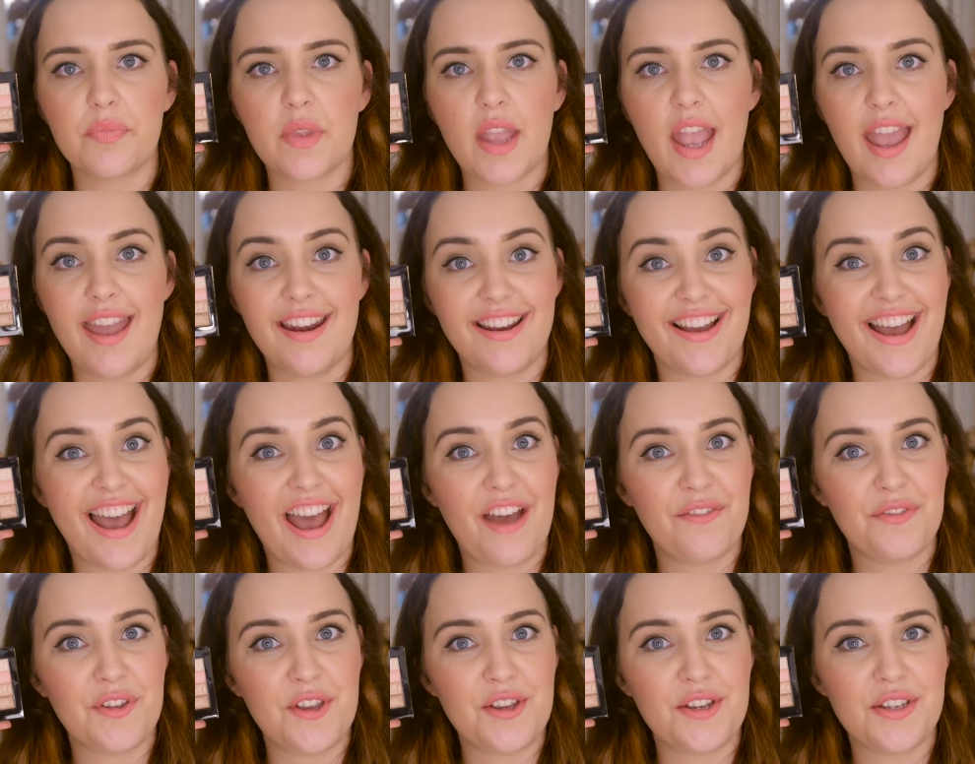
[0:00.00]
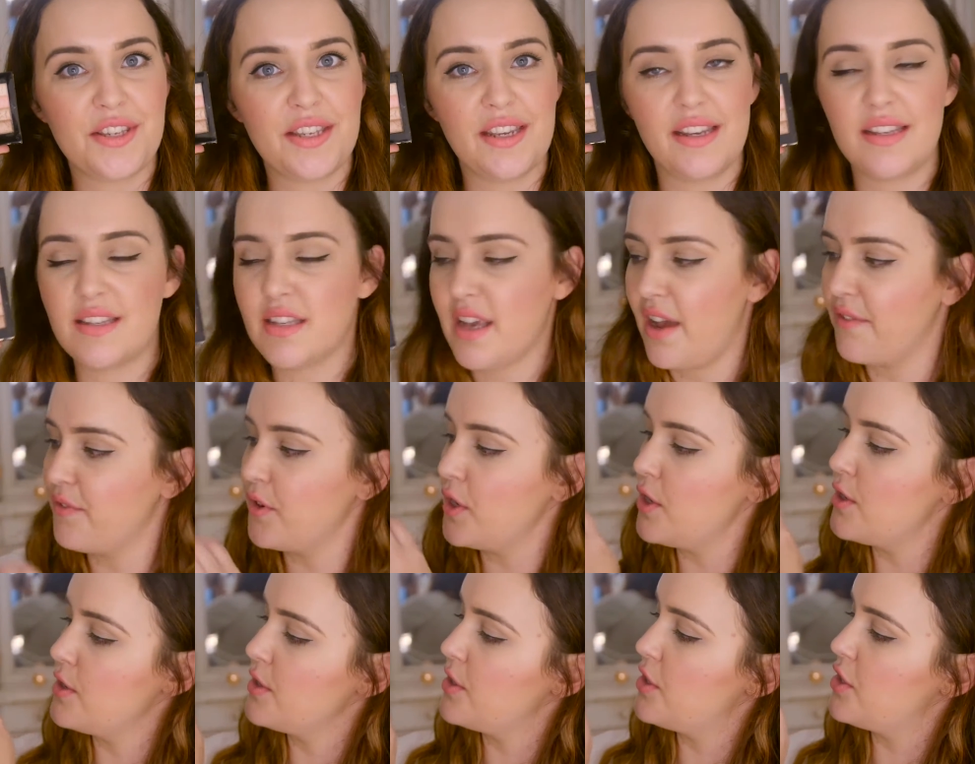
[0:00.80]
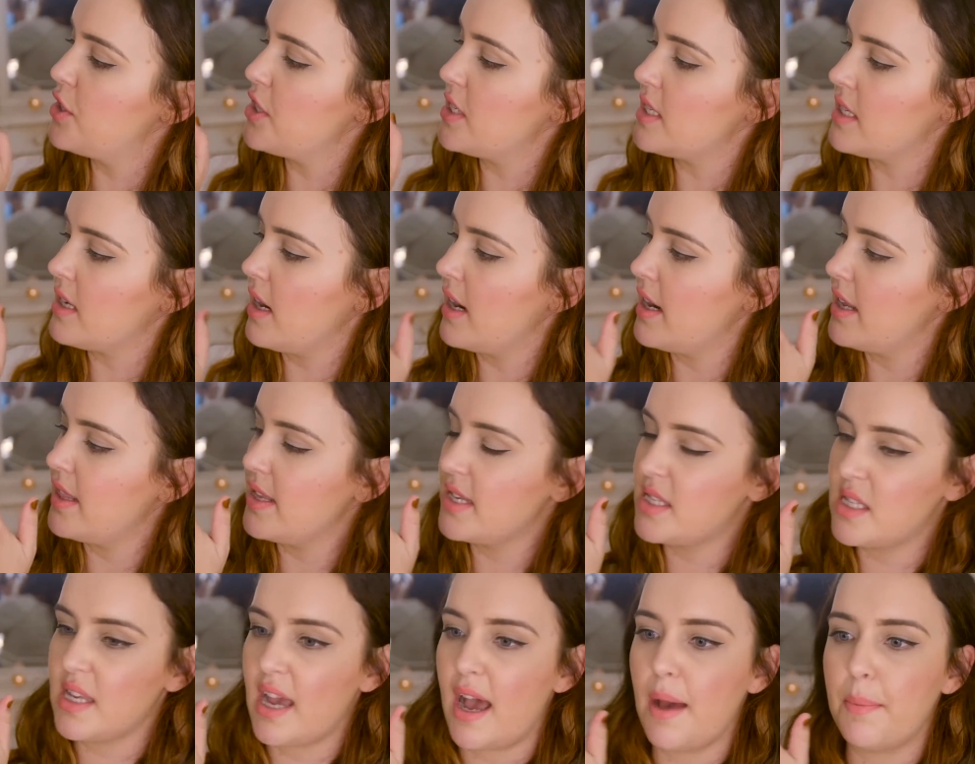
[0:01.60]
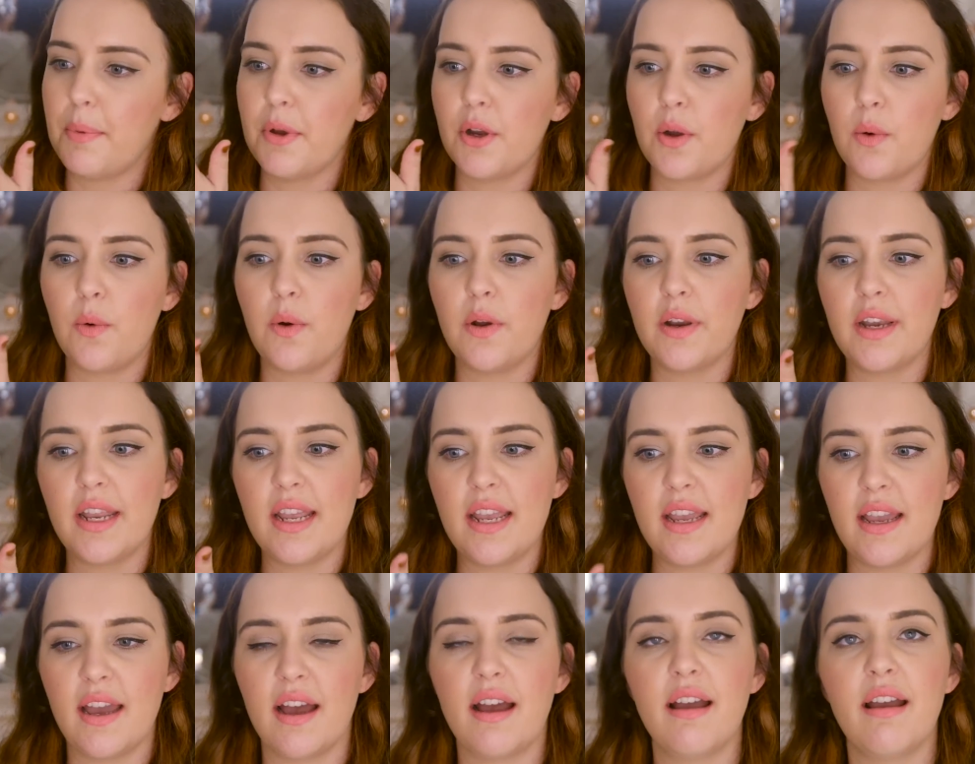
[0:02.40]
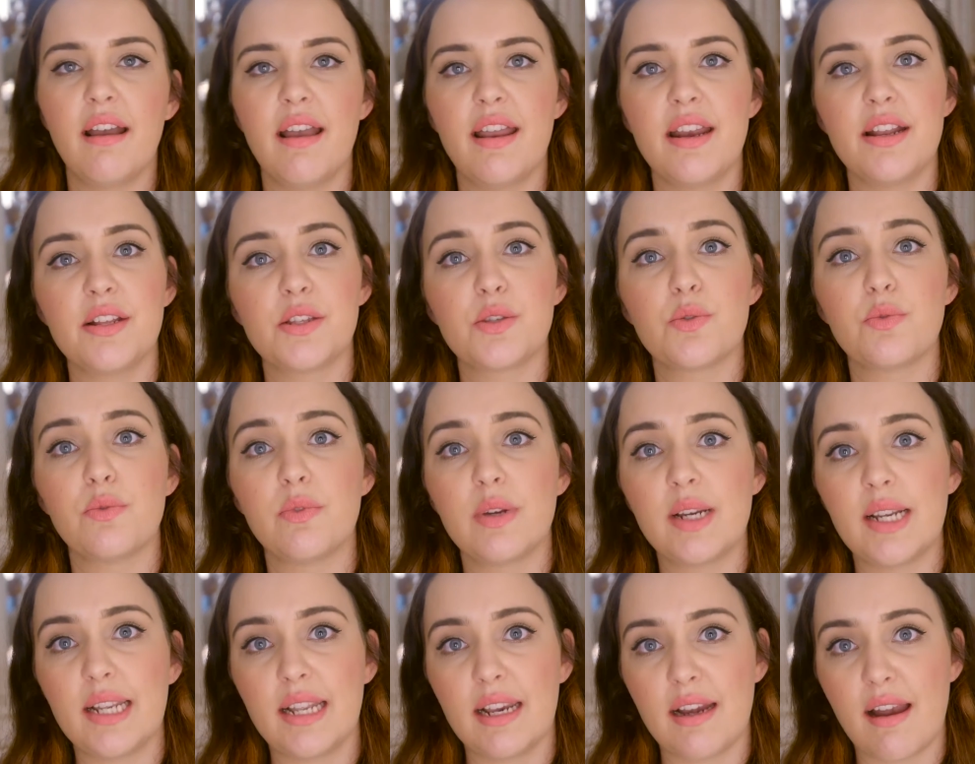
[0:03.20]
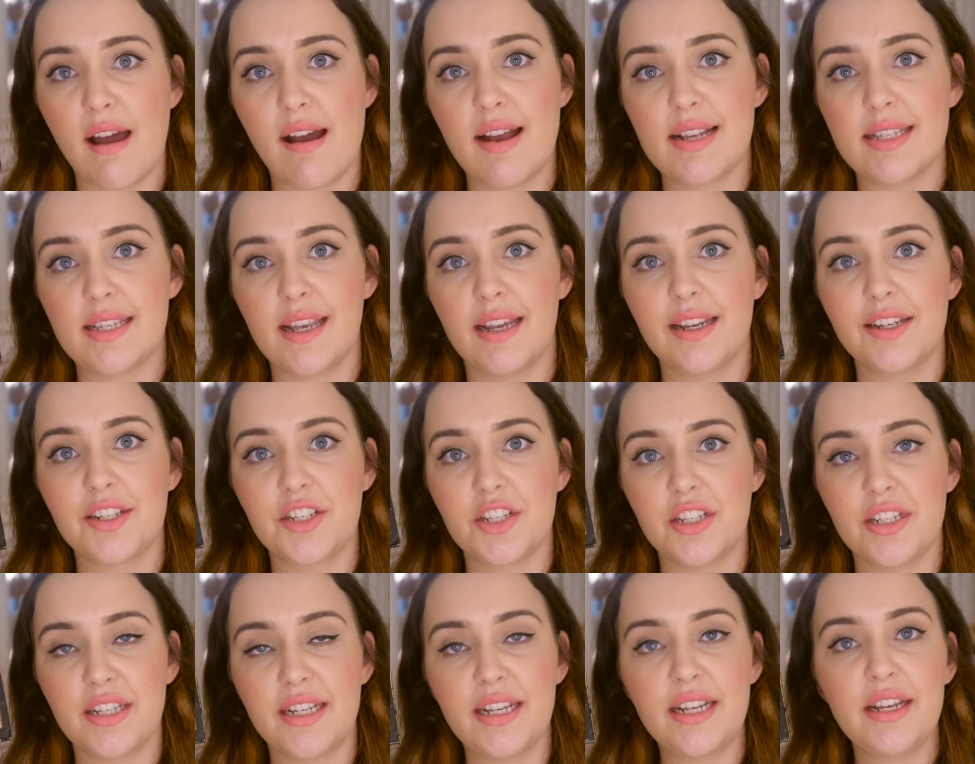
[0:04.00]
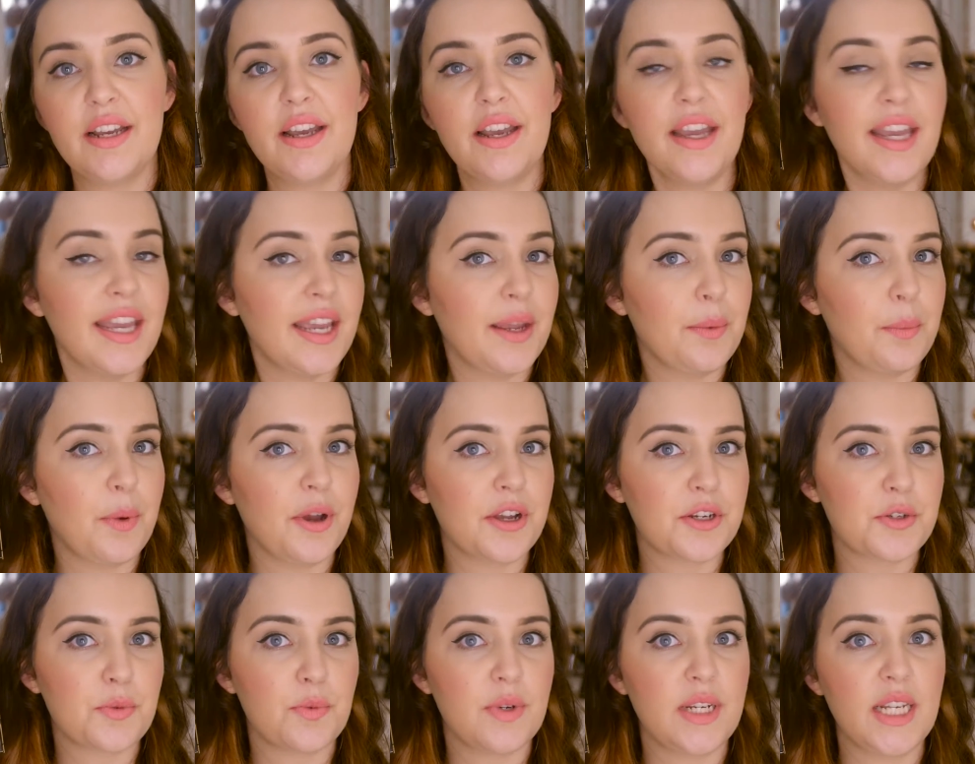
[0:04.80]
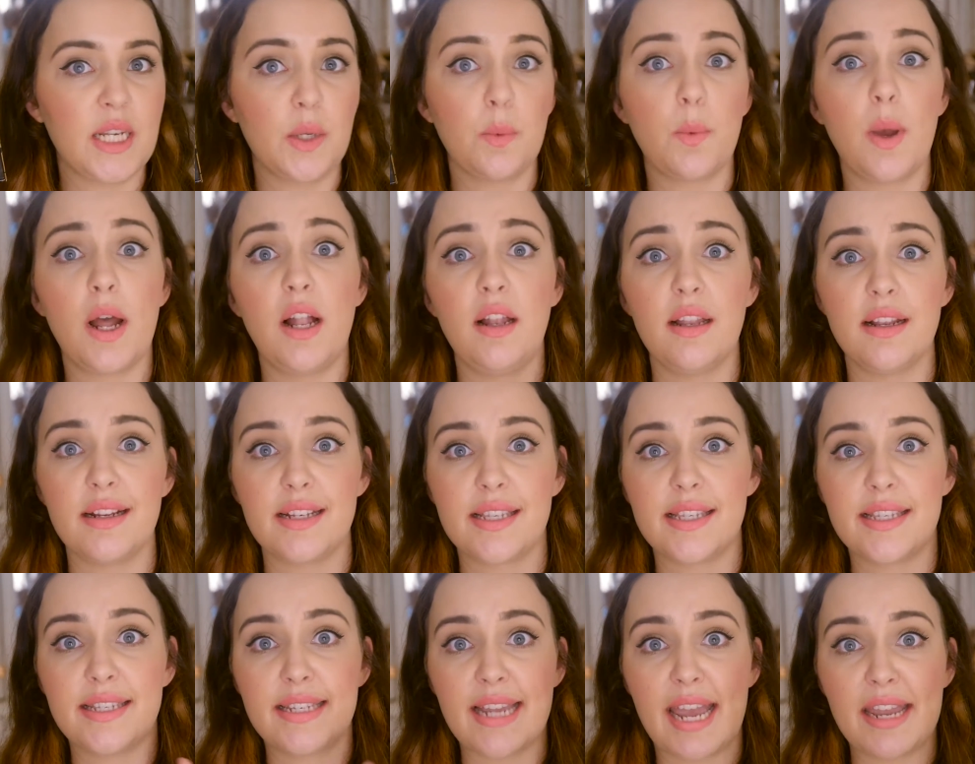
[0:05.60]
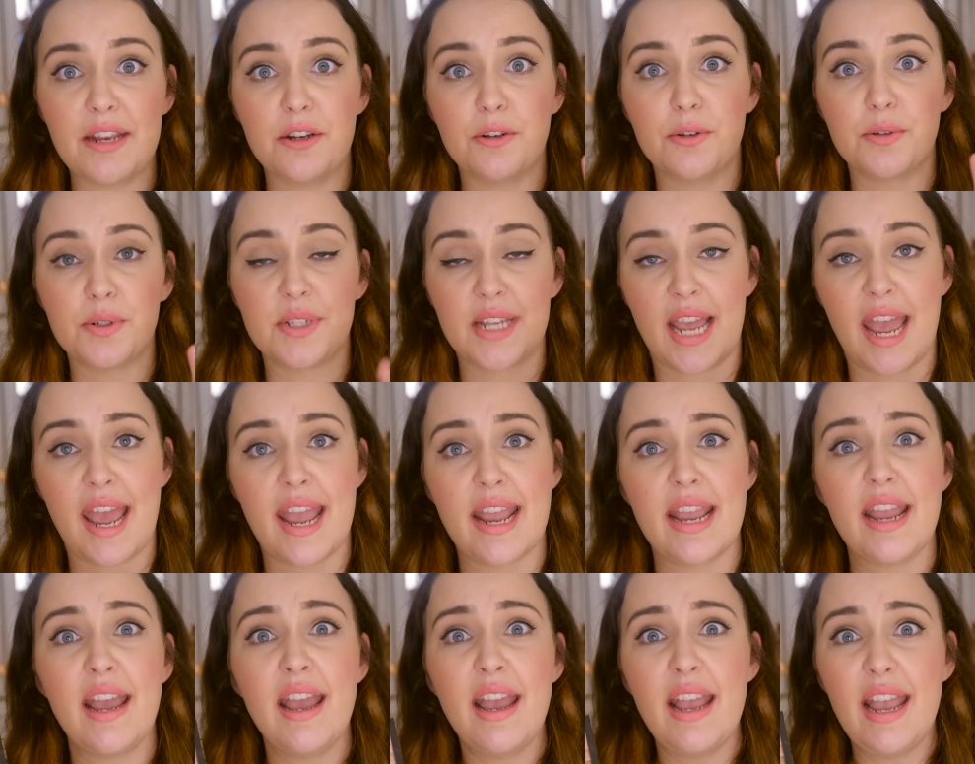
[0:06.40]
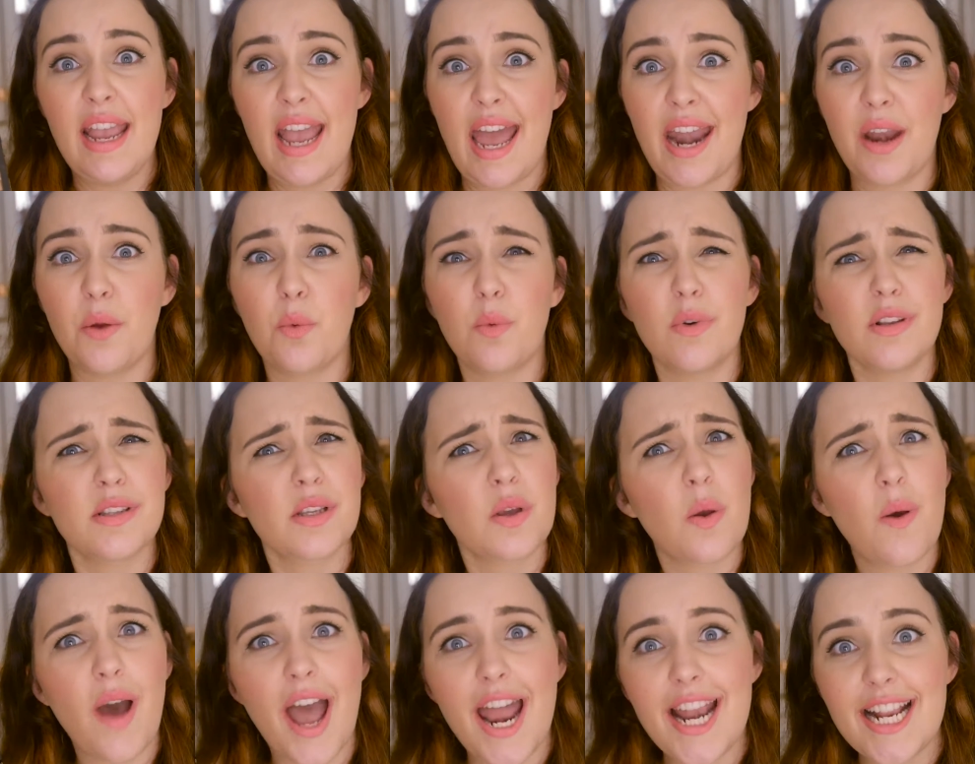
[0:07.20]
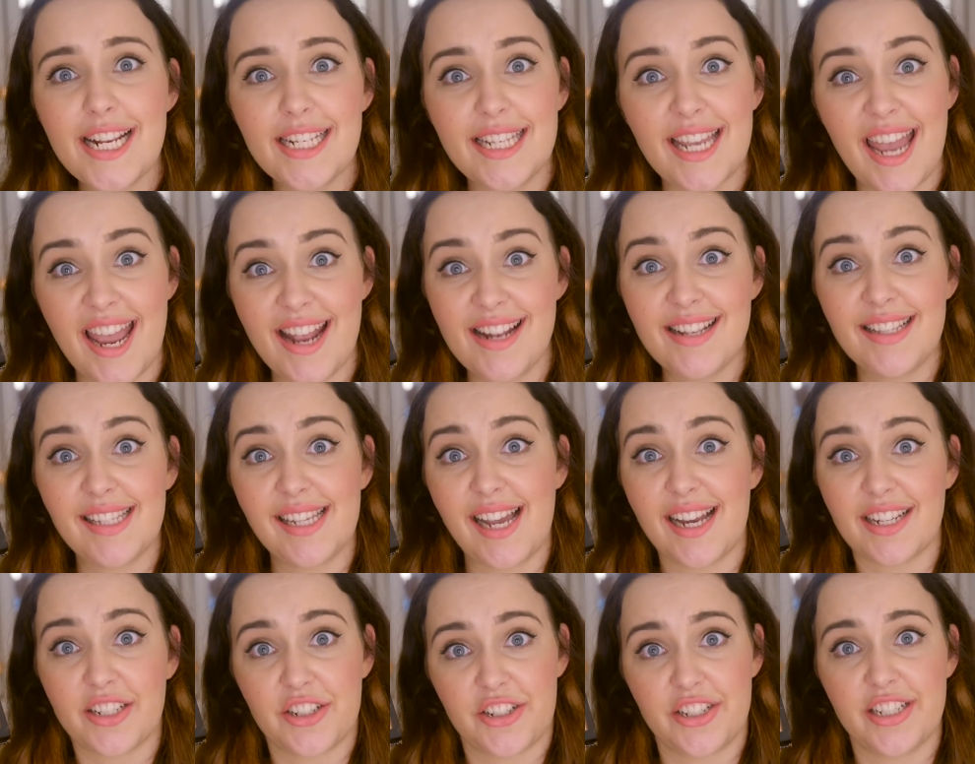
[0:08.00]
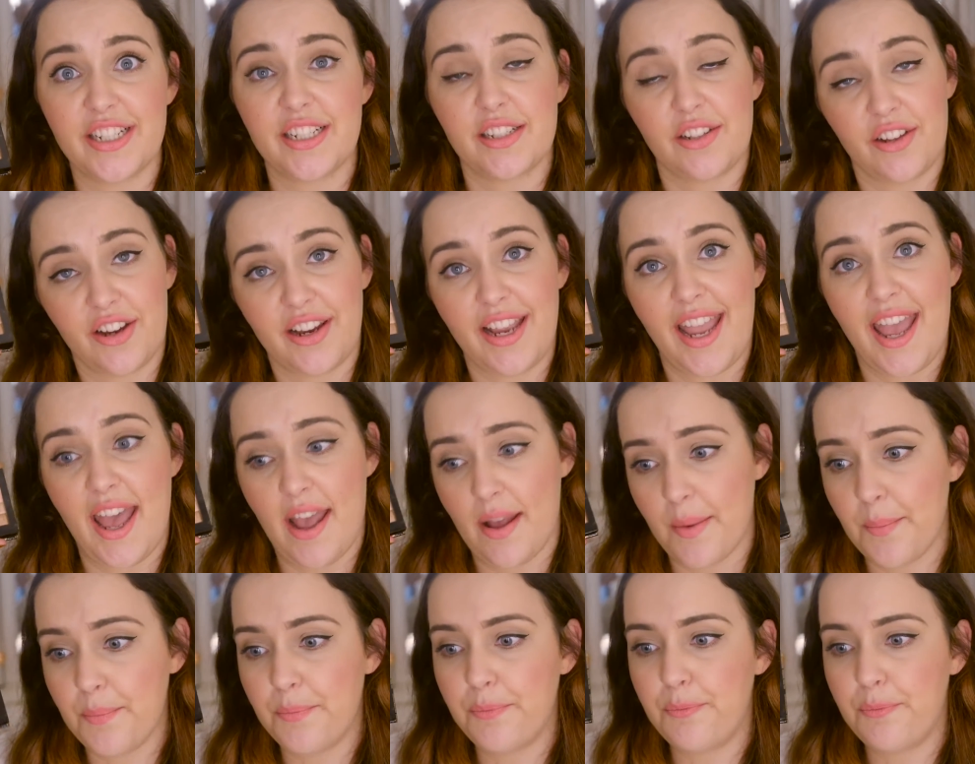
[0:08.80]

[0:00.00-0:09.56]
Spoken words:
And I have used this, I've used just kind of this upper quad here, and it's really nice actually. It worked really well, it stayed all day, and it was quite intense actually, so yeah,